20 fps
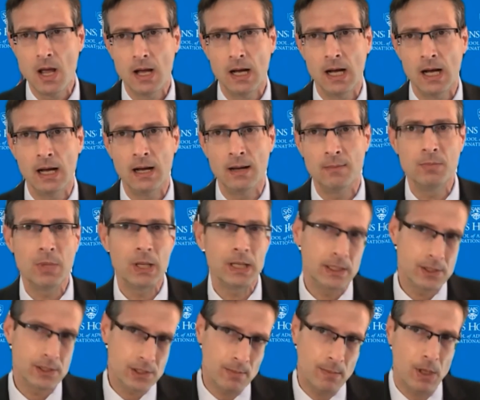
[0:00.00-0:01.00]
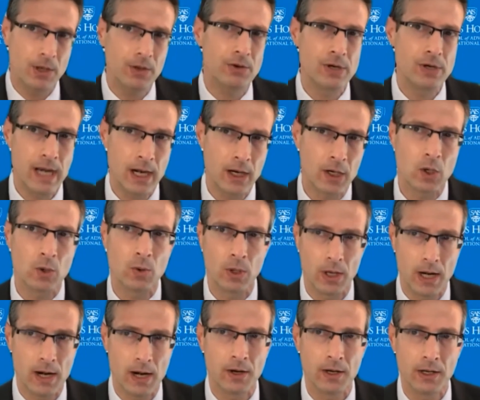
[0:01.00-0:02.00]
But in some other
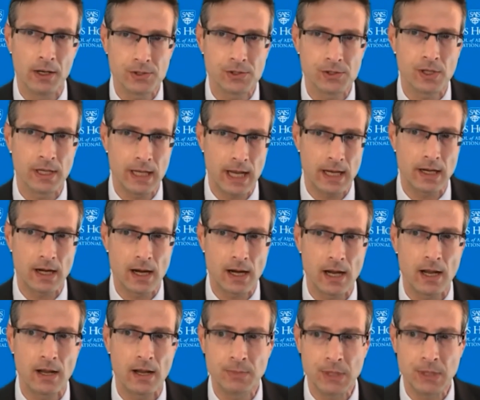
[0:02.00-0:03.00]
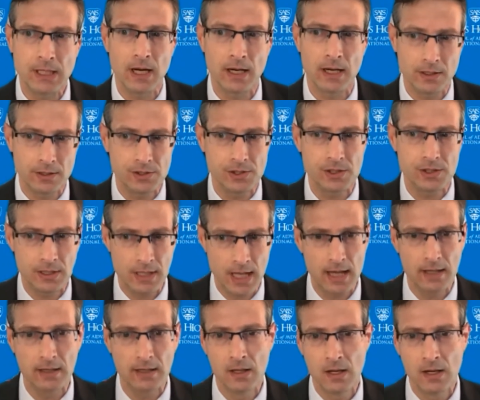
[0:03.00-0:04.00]
narrower areas like AIIB, I could see
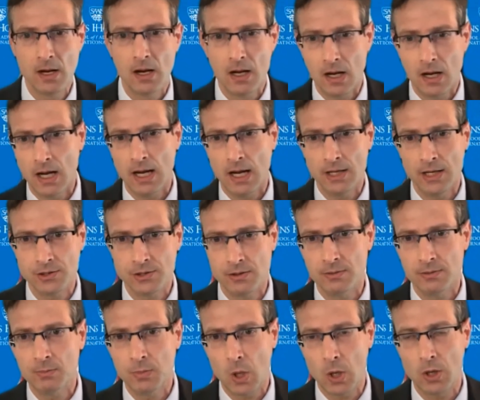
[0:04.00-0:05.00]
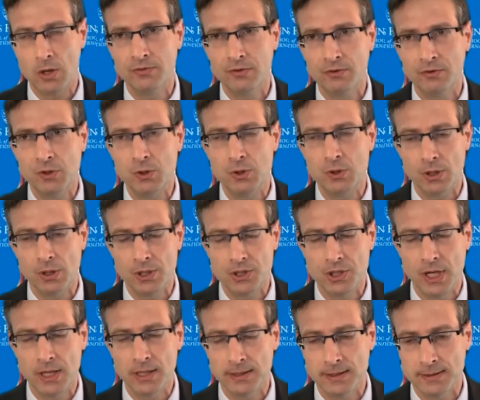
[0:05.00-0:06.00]
that as a part of a future
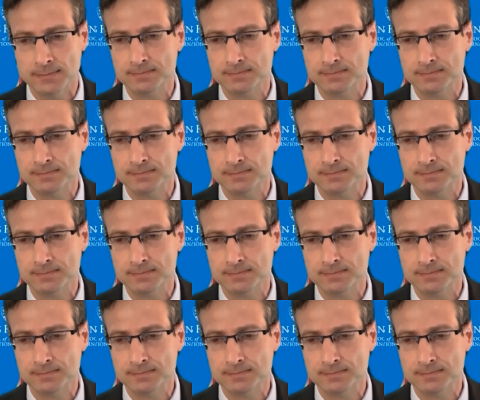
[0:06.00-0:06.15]
agenda.